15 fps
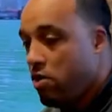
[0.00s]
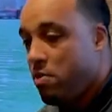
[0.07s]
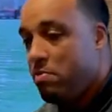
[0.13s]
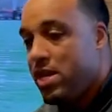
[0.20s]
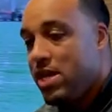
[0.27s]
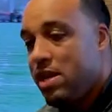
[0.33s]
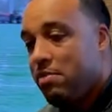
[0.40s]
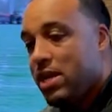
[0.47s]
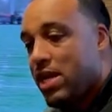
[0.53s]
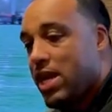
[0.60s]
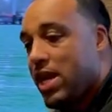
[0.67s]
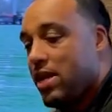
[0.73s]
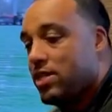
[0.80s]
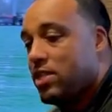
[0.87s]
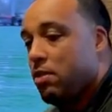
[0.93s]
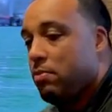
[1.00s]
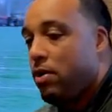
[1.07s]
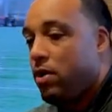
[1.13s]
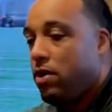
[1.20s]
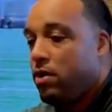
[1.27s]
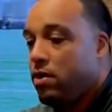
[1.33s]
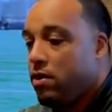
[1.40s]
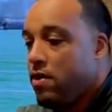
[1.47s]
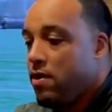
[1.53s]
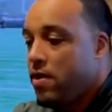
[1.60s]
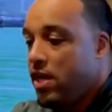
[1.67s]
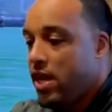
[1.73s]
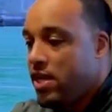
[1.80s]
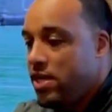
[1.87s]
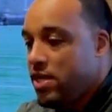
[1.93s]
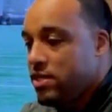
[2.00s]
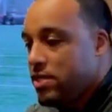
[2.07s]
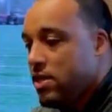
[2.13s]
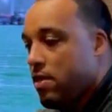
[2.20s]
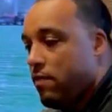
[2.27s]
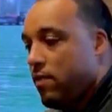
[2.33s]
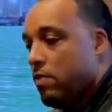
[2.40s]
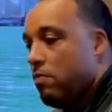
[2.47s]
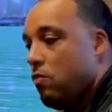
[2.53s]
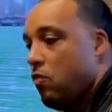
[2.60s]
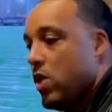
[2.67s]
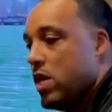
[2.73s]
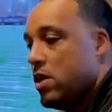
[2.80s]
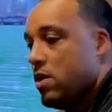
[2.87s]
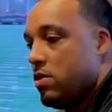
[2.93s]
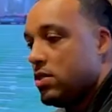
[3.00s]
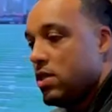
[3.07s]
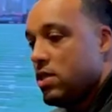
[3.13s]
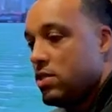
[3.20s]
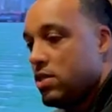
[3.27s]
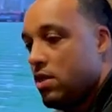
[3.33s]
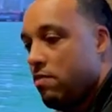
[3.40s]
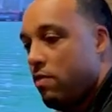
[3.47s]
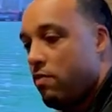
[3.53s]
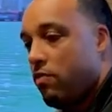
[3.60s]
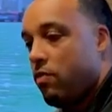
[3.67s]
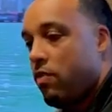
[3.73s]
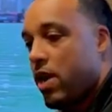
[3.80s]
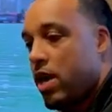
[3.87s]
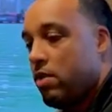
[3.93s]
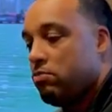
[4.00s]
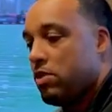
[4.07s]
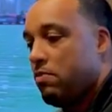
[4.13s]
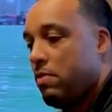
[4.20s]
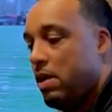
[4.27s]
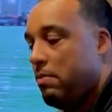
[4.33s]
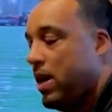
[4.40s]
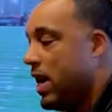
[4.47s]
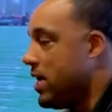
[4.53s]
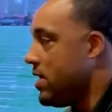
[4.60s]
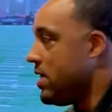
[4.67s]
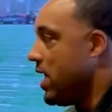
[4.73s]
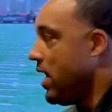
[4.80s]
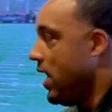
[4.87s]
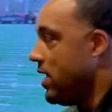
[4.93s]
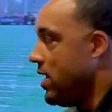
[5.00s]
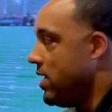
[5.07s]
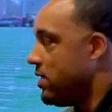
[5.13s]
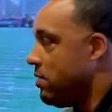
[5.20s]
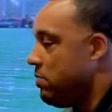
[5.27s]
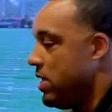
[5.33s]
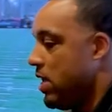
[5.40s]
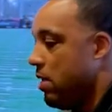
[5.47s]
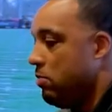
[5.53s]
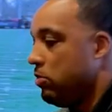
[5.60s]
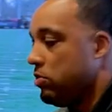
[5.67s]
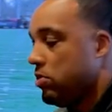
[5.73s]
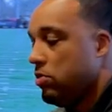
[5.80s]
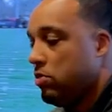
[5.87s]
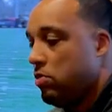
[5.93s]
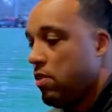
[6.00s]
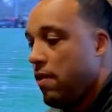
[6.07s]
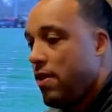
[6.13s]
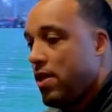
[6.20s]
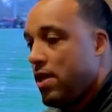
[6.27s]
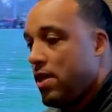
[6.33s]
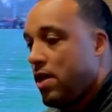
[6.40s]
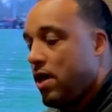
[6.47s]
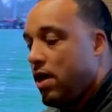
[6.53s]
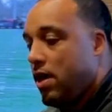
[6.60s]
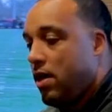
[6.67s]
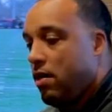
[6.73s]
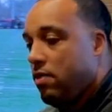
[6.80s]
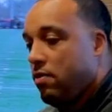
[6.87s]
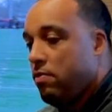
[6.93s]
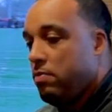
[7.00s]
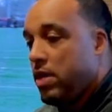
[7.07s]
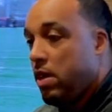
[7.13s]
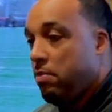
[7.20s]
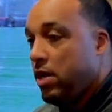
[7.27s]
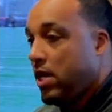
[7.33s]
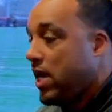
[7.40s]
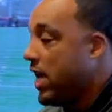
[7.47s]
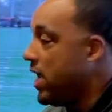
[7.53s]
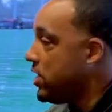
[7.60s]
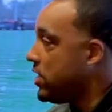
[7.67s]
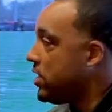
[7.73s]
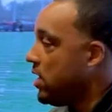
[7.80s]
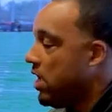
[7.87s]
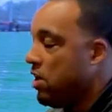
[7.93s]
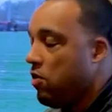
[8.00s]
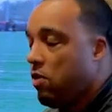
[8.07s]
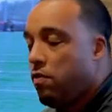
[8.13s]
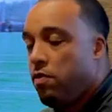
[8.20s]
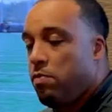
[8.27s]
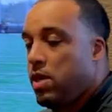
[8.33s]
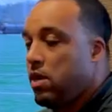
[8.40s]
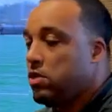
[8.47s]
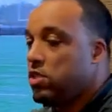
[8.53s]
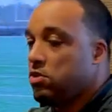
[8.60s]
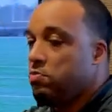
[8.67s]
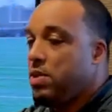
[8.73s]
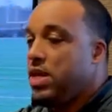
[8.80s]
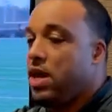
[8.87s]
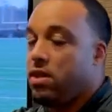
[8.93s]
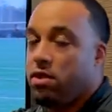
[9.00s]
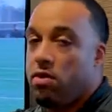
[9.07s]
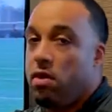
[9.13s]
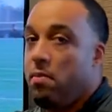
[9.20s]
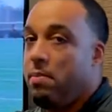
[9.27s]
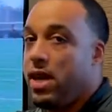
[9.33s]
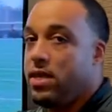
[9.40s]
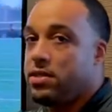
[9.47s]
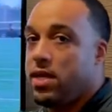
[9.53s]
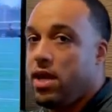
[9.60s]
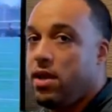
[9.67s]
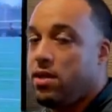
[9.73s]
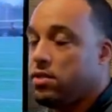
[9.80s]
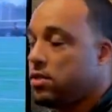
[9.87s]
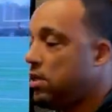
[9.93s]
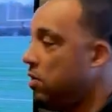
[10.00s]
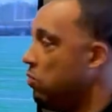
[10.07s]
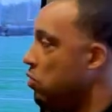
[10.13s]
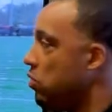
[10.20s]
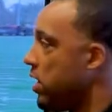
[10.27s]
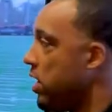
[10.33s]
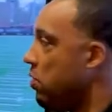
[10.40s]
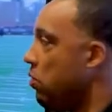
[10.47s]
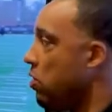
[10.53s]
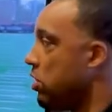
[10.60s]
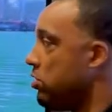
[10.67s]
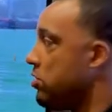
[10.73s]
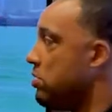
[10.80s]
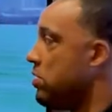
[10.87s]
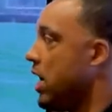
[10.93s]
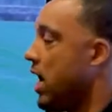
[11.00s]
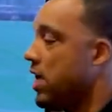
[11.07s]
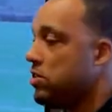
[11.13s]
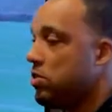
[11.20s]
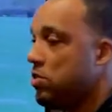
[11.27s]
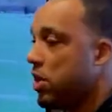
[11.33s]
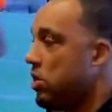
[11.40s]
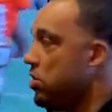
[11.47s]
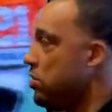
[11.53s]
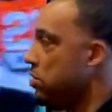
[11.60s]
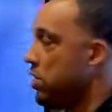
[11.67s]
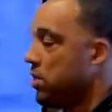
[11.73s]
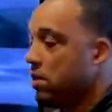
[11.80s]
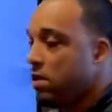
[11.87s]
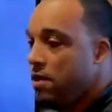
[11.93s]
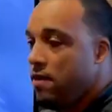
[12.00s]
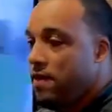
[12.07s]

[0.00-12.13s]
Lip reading: on being able to catch the ball in these different windows and these different frames of my body that I need to be able to catch in order for me to just be out there on base downs. And we'll get 1 or 2 guys who can do the